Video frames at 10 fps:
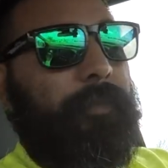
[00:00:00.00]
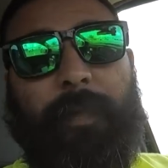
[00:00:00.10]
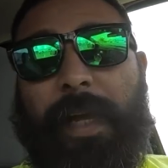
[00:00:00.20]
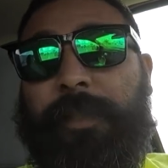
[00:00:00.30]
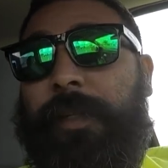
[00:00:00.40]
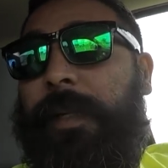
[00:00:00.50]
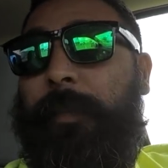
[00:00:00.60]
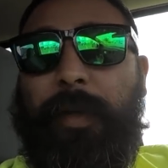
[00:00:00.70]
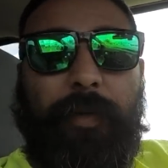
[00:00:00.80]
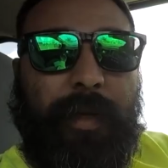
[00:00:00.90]
Actually,
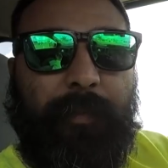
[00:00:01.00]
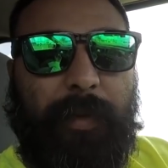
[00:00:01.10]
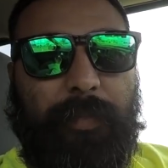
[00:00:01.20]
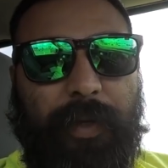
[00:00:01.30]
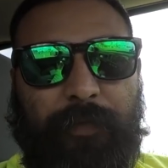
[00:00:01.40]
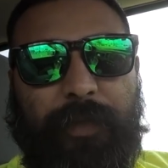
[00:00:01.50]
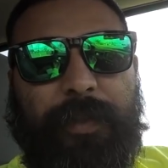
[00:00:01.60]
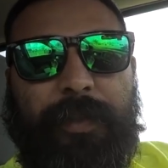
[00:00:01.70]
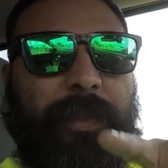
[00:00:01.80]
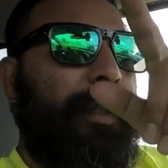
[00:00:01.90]
let me go get my
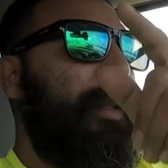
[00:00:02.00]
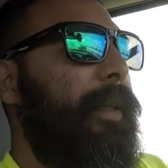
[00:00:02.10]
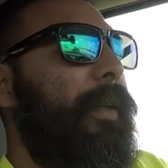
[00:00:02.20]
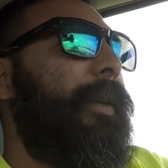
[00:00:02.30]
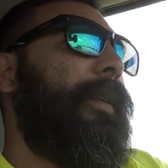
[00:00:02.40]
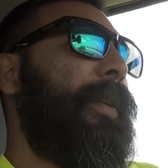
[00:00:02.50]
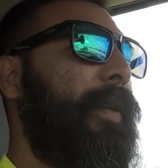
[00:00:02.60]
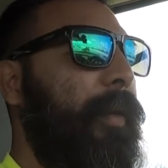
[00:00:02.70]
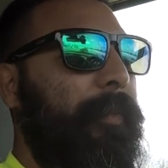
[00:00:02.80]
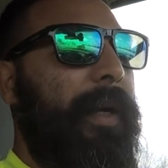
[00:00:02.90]
breakfast,
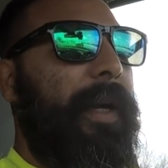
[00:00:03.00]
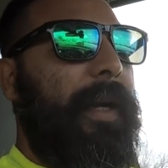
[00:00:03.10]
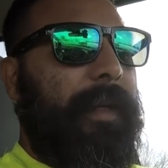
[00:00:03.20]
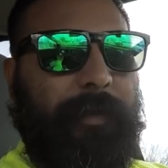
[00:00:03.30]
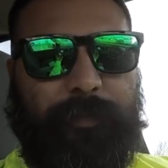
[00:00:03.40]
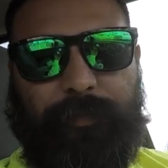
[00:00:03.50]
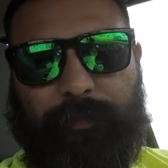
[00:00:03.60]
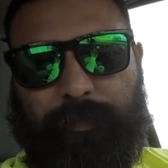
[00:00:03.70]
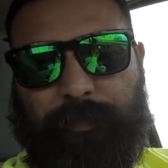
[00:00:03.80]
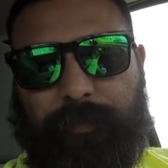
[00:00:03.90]
come back,
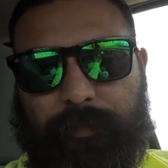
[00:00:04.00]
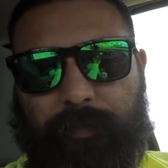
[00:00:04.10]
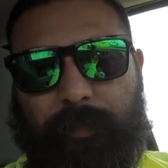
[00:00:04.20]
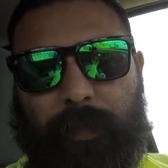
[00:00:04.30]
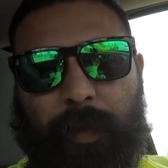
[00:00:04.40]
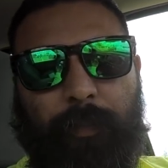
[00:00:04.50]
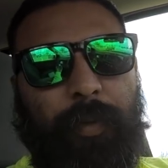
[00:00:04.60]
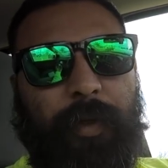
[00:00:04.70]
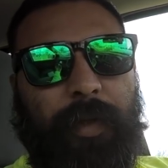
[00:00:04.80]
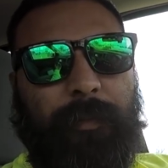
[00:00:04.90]

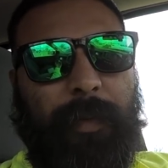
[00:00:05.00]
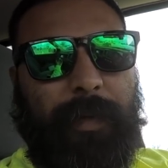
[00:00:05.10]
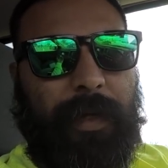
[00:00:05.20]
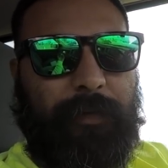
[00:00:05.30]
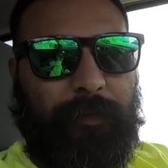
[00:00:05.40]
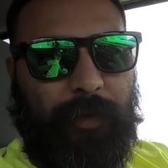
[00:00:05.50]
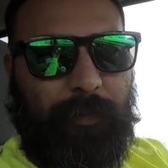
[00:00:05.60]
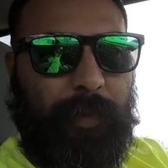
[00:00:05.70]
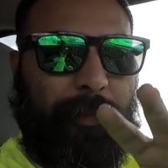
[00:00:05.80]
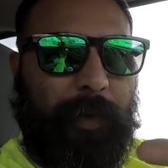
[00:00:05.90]
put on my
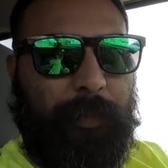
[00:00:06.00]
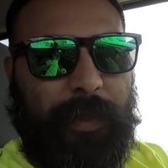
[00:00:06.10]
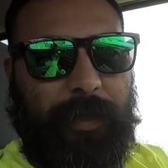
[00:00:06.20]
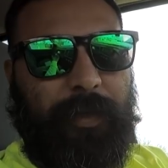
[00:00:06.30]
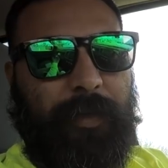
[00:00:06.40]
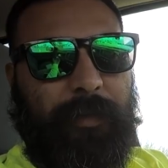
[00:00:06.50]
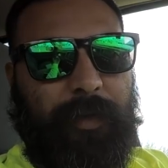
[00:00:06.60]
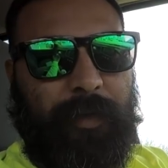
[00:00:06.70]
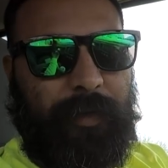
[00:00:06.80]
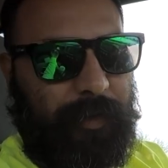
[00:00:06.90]
microphone, put my rig on
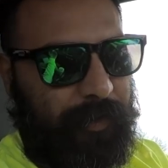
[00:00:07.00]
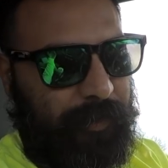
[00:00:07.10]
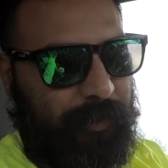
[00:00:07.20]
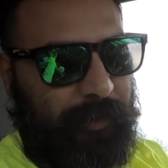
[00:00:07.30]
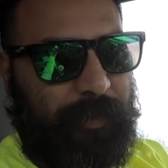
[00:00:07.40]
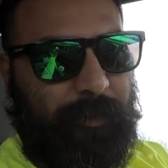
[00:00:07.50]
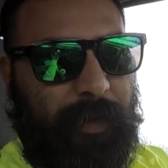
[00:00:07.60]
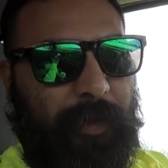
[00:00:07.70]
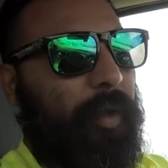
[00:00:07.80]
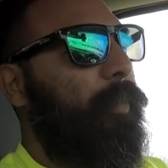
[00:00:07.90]

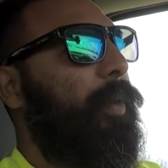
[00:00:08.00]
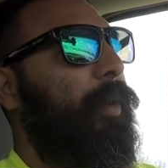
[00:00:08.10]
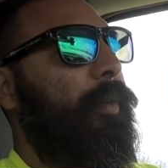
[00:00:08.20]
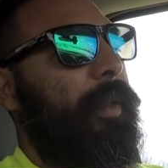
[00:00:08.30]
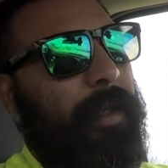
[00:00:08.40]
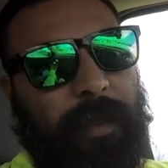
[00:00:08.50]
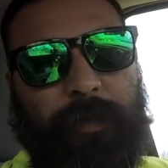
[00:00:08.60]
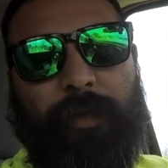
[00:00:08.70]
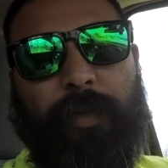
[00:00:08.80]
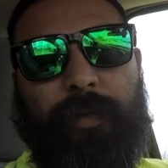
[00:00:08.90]
my GoPro, then I'll
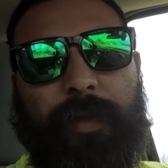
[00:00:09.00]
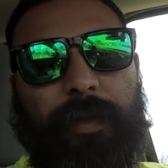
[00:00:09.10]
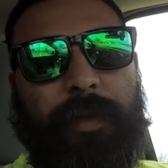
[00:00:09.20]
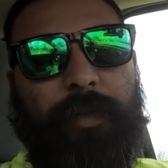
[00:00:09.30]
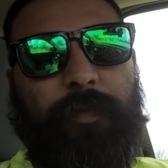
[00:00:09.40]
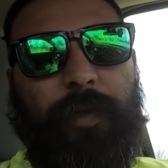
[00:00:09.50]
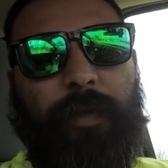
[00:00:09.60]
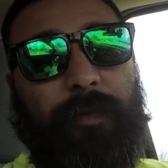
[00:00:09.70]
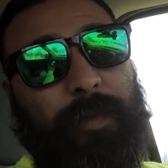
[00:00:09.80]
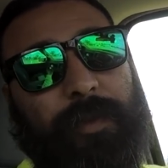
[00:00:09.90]
give you a little
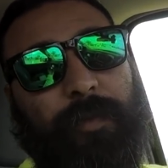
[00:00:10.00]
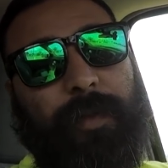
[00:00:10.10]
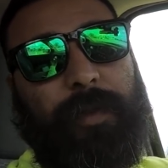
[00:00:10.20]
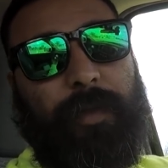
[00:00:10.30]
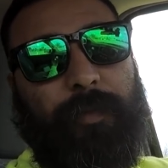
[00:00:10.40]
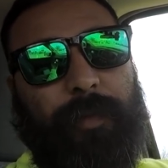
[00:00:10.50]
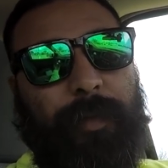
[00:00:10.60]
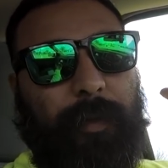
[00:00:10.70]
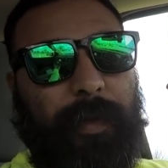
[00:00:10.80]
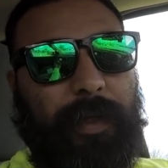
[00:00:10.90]
view of what's going on with
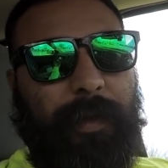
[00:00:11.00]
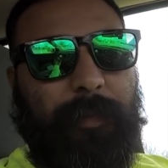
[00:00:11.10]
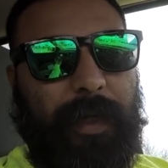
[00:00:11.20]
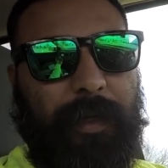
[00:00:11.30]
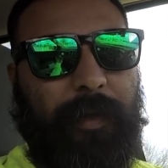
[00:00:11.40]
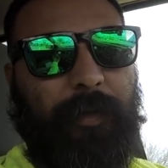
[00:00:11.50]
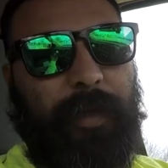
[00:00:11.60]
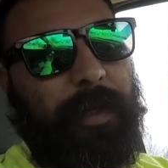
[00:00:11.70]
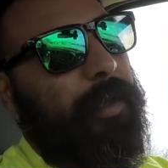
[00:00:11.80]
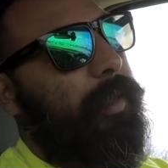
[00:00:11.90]
my rig back here,
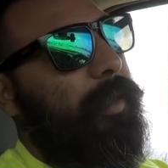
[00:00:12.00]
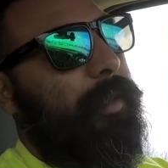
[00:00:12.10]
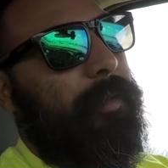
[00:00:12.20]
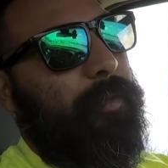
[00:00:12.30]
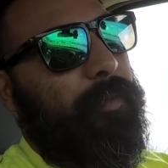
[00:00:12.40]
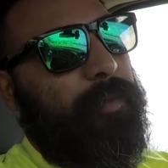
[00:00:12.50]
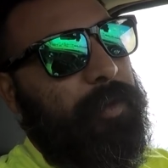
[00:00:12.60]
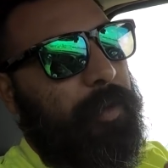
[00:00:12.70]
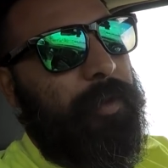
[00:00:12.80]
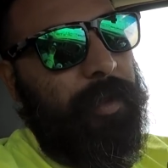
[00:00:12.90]
okay?
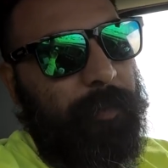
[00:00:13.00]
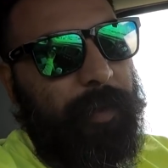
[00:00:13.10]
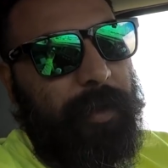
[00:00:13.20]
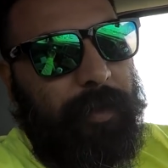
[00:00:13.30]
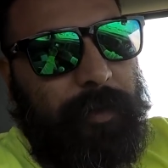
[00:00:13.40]
See you here in a bit.